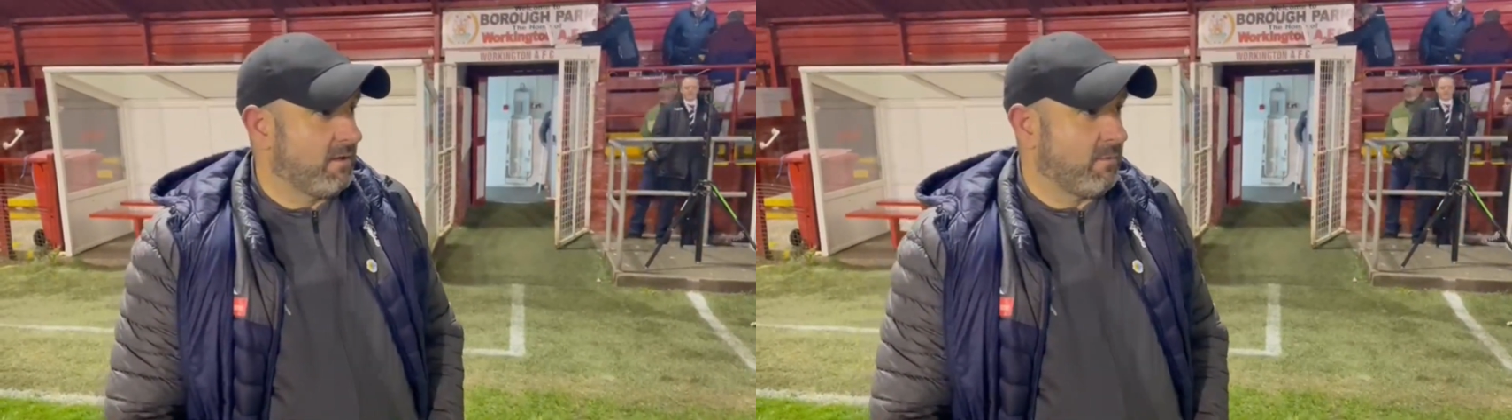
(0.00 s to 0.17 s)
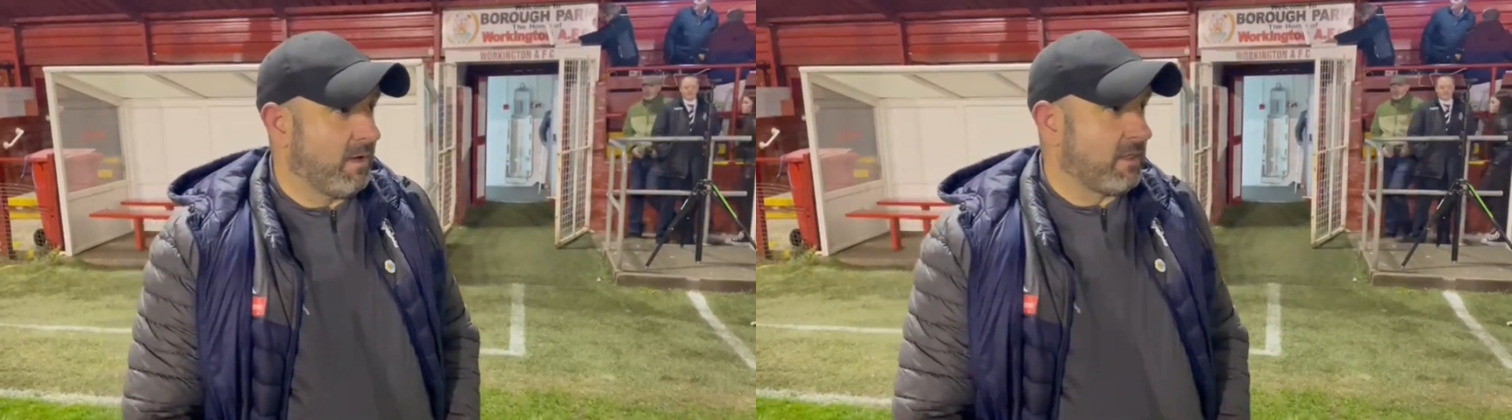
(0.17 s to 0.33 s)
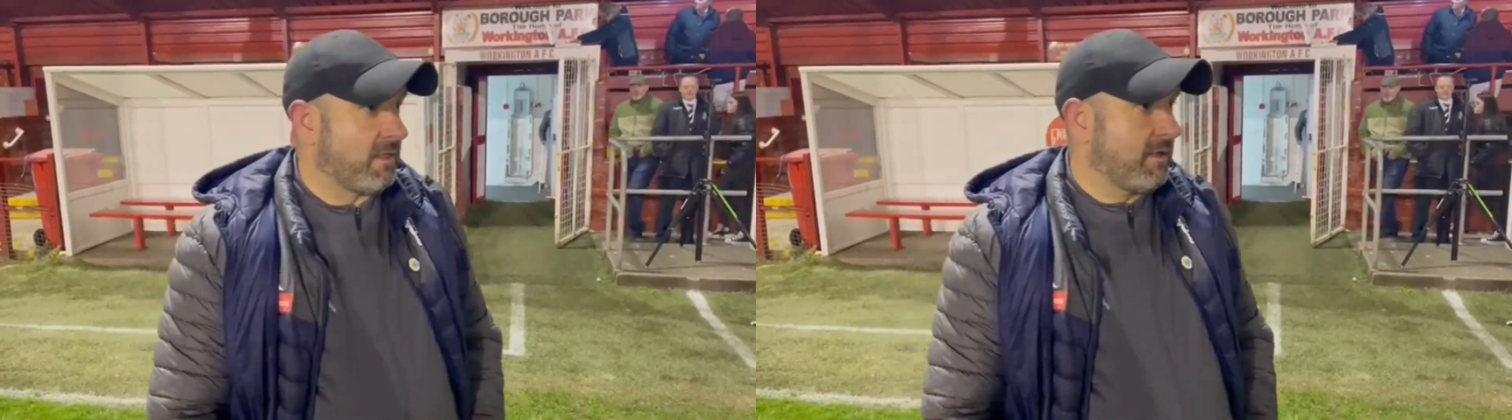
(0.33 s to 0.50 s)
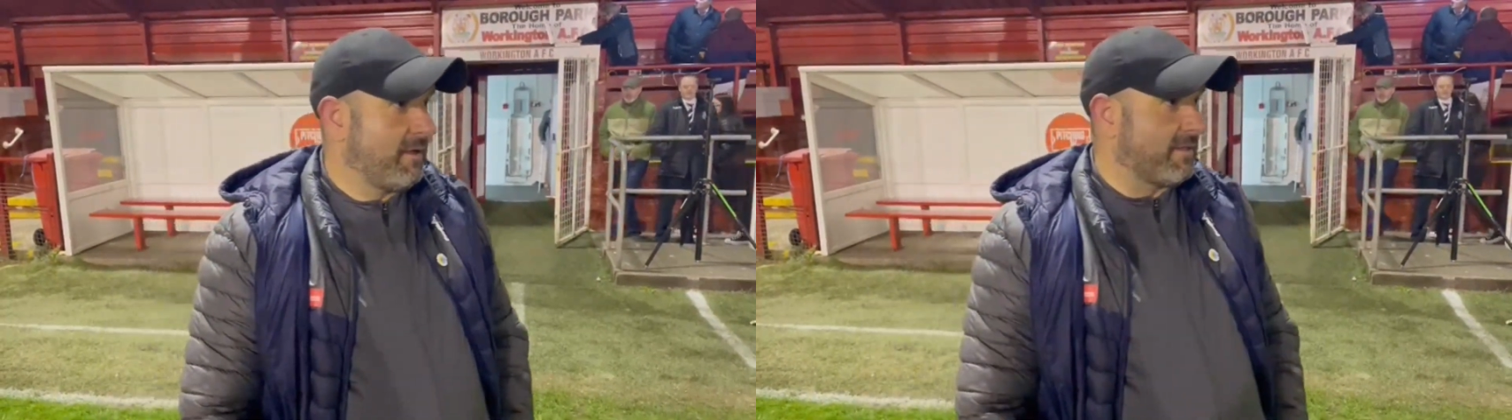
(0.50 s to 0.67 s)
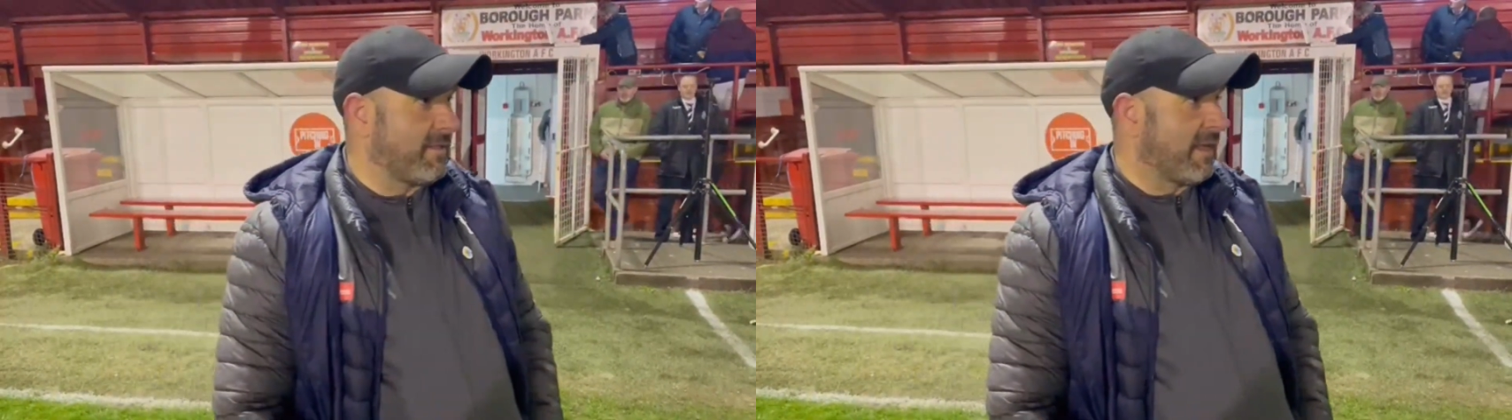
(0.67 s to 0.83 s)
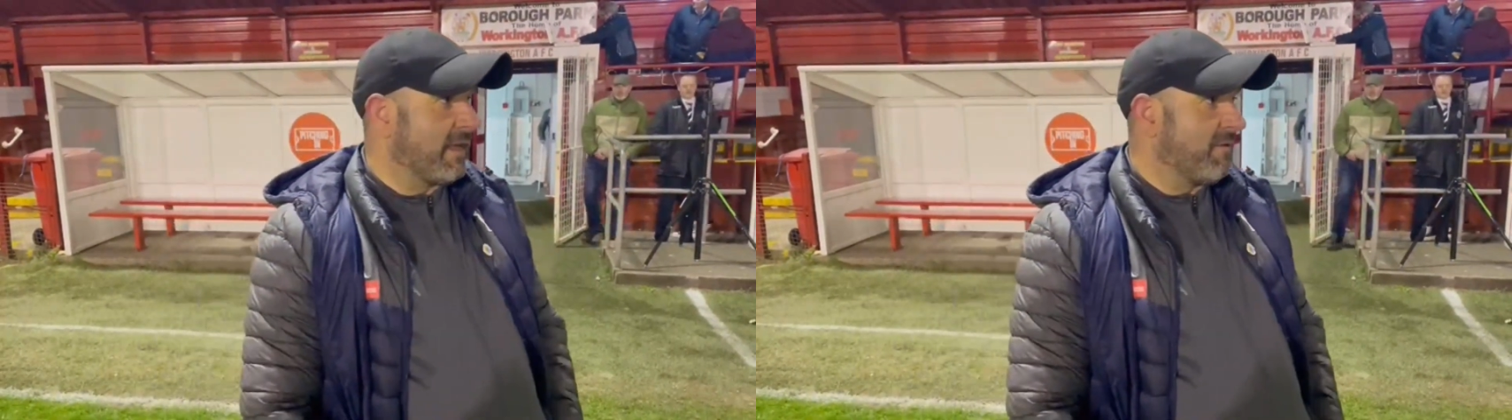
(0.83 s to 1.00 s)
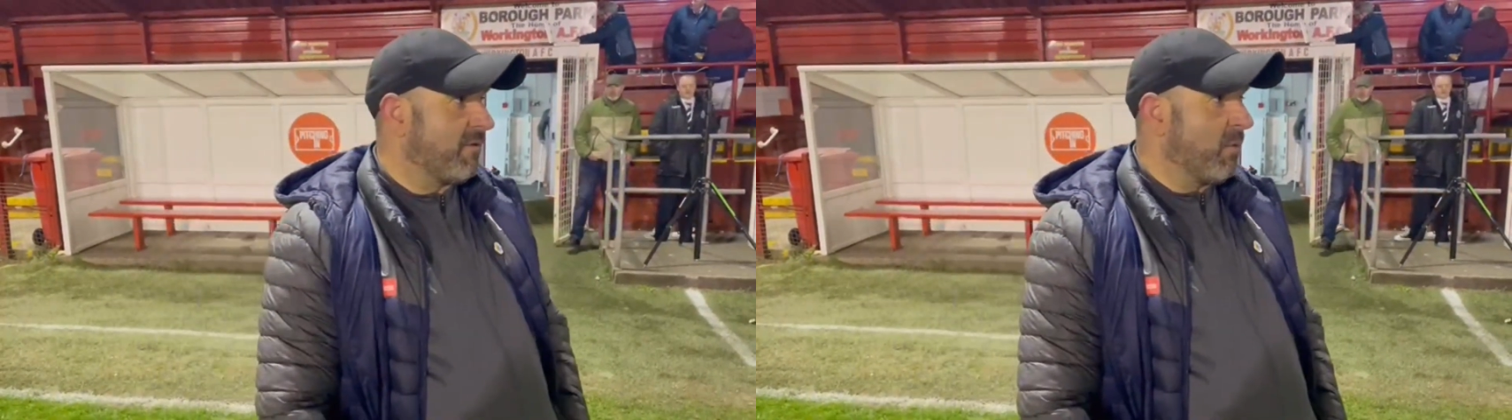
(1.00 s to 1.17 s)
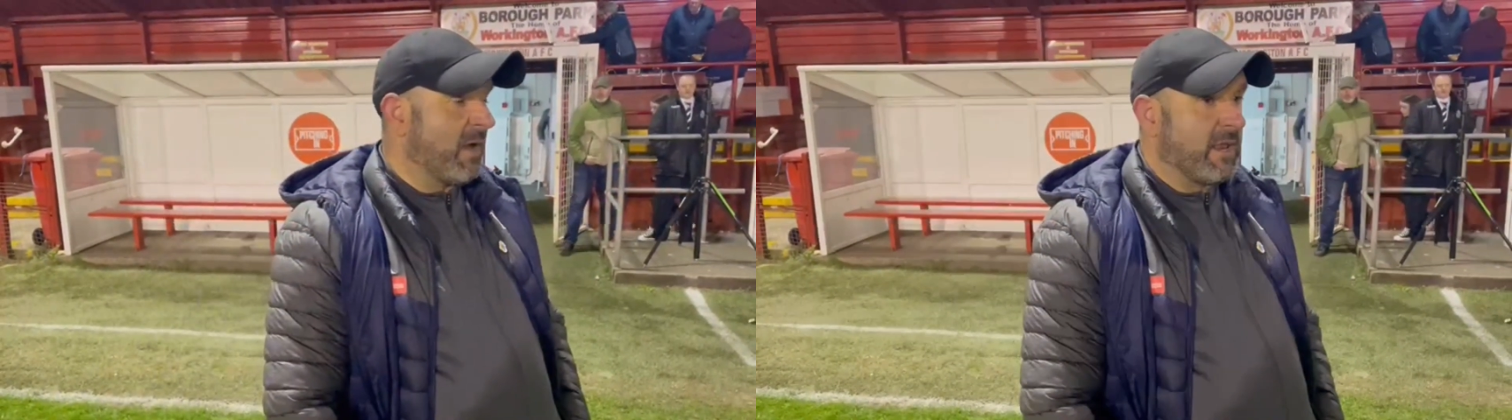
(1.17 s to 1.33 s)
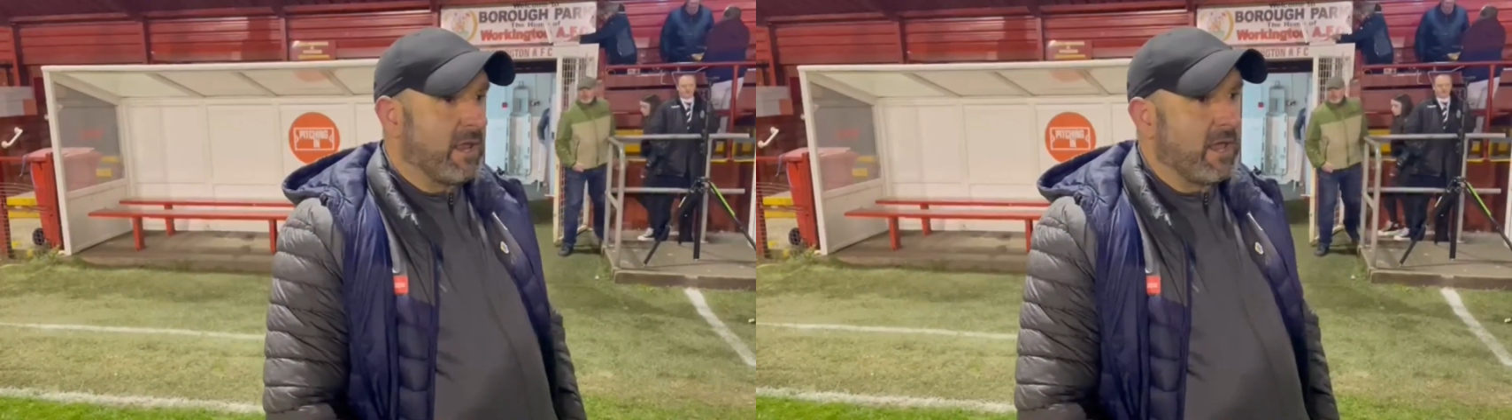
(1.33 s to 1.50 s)
Well, I think if you
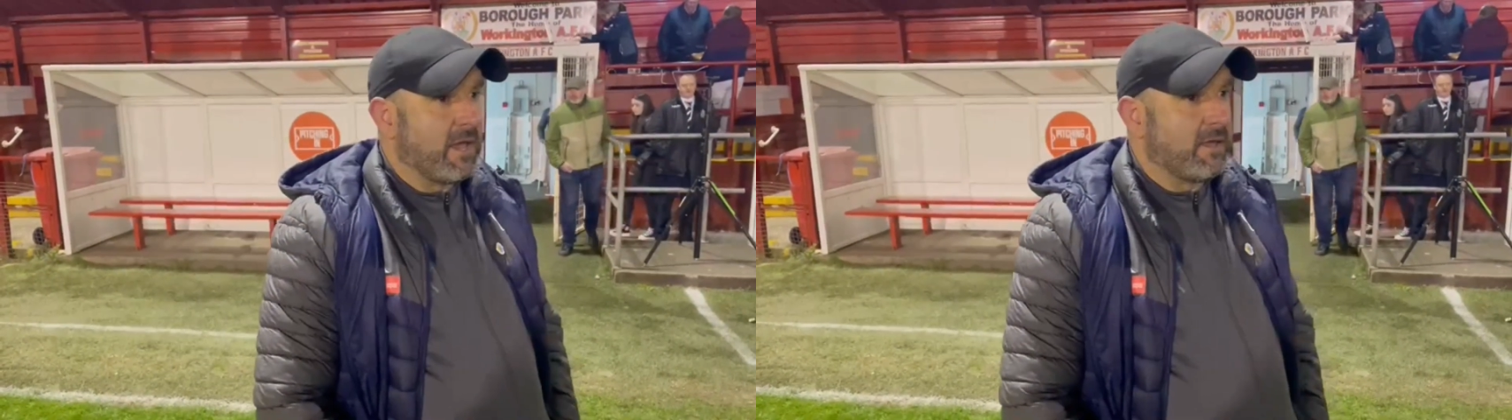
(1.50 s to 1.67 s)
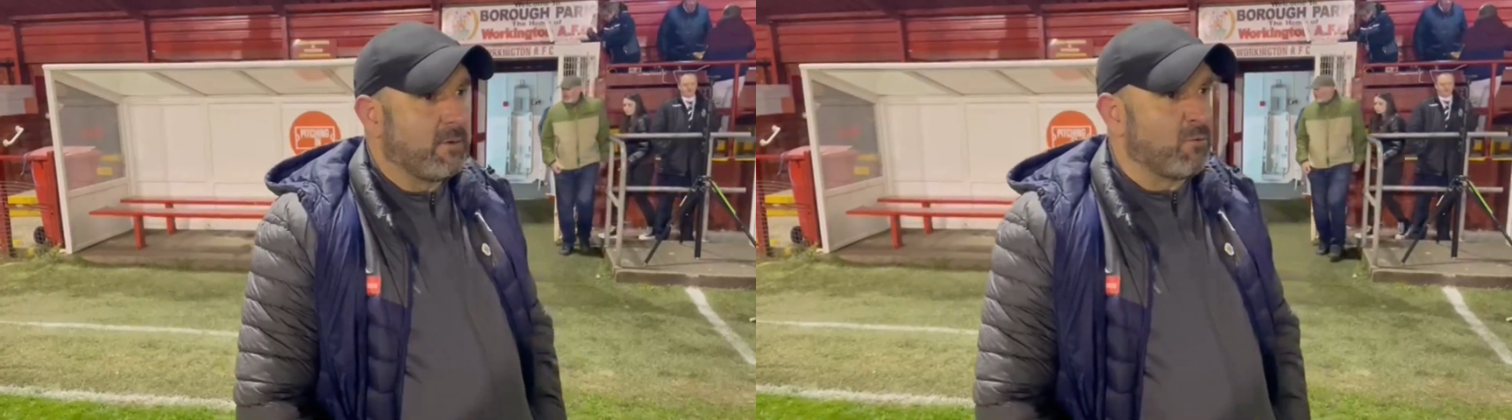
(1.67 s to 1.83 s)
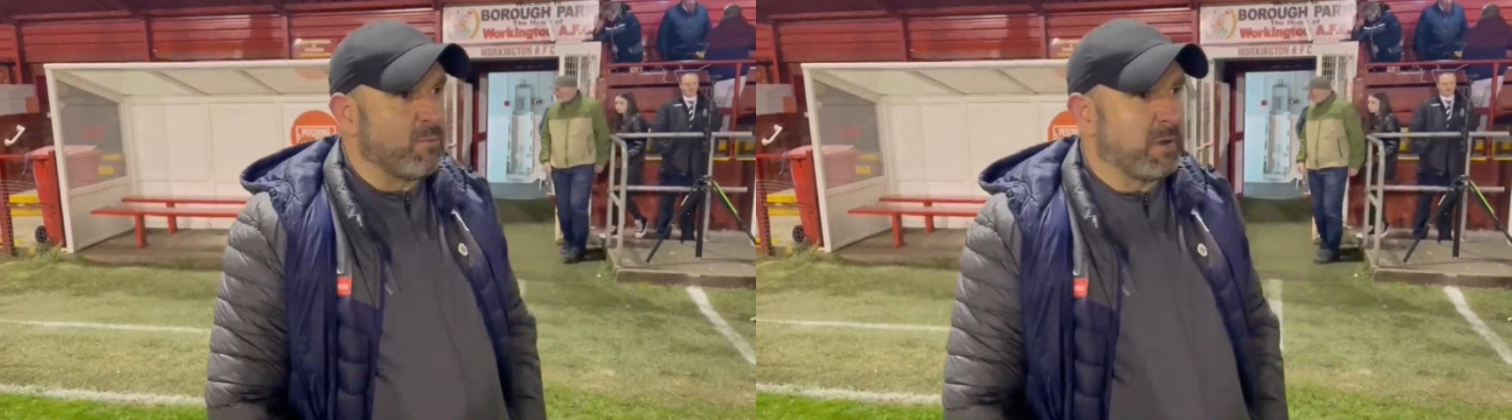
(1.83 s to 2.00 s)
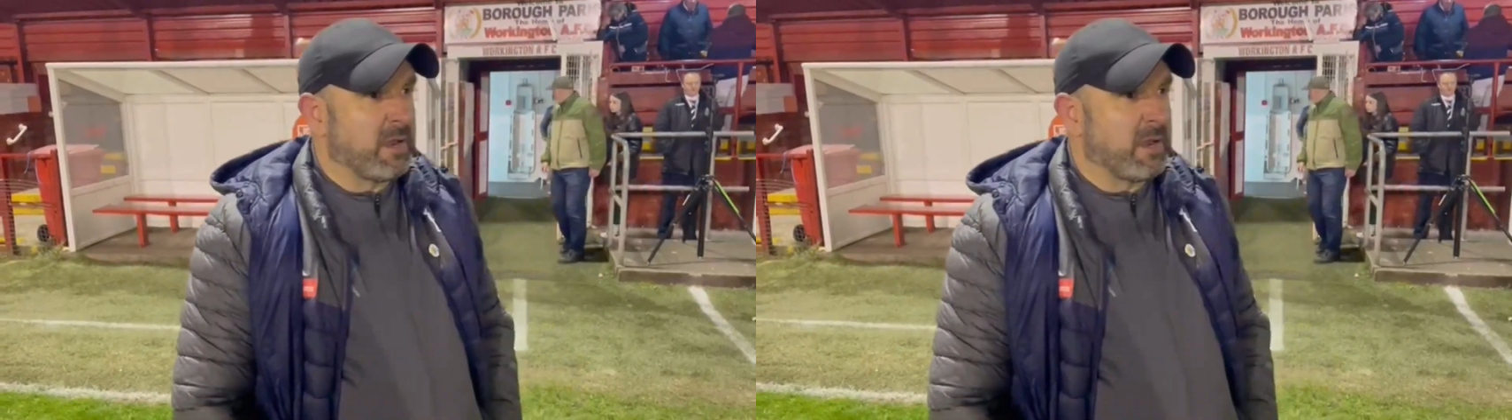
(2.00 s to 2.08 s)
weren't here, you wouldn't